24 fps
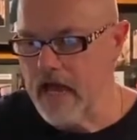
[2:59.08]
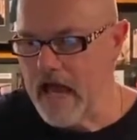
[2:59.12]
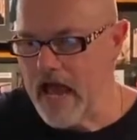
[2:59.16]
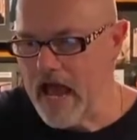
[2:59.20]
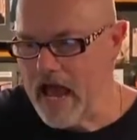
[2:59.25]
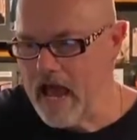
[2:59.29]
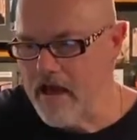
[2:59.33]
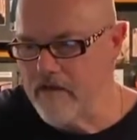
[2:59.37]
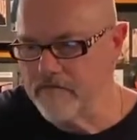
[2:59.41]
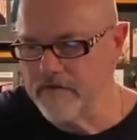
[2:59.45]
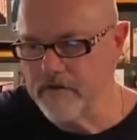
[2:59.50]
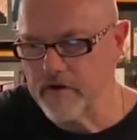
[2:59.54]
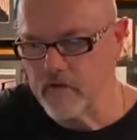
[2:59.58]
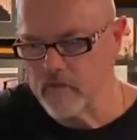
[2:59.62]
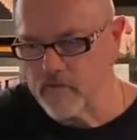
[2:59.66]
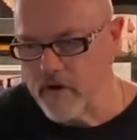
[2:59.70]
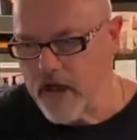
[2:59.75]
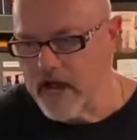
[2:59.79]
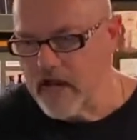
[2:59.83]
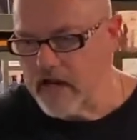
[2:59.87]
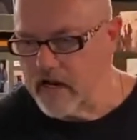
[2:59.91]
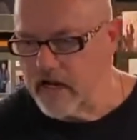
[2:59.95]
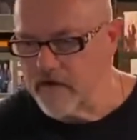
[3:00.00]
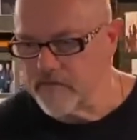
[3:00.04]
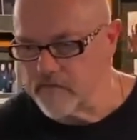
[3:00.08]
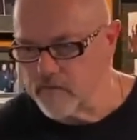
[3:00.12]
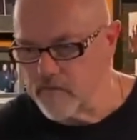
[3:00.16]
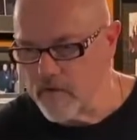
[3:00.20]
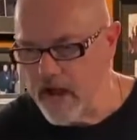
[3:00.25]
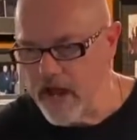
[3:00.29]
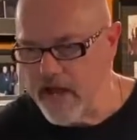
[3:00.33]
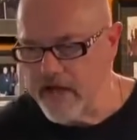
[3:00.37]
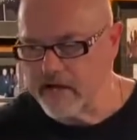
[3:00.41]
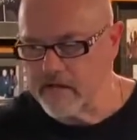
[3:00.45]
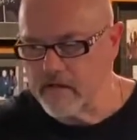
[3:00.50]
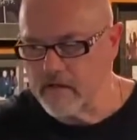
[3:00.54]
I have a right, left,
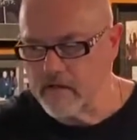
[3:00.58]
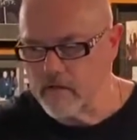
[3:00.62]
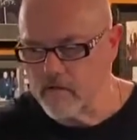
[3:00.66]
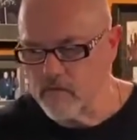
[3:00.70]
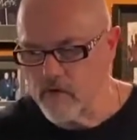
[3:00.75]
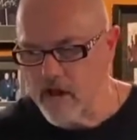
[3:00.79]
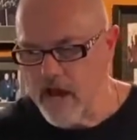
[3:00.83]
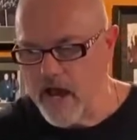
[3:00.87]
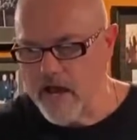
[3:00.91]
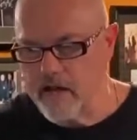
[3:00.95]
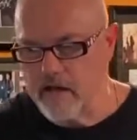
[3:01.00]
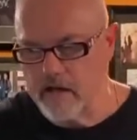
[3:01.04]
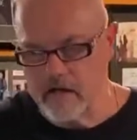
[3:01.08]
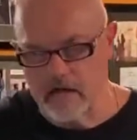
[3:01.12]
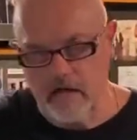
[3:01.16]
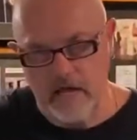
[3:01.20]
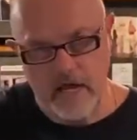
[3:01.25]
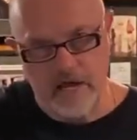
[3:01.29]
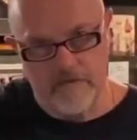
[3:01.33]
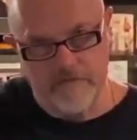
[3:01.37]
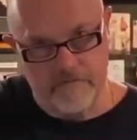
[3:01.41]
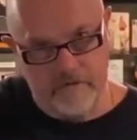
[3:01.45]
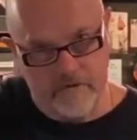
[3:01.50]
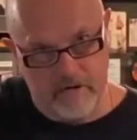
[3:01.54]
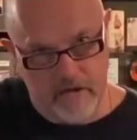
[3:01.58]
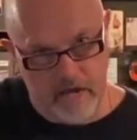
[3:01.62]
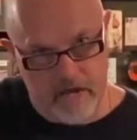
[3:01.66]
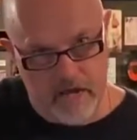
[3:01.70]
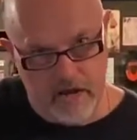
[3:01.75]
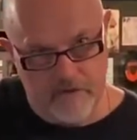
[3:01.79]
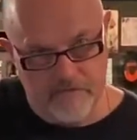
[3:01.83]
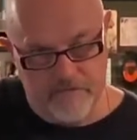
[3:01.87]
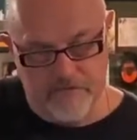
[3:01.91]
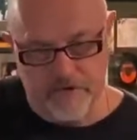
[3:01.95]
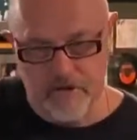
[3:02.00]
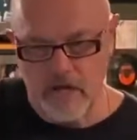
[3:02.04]
right, right, left,
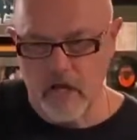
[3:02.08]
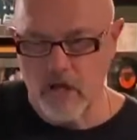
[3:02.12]
left.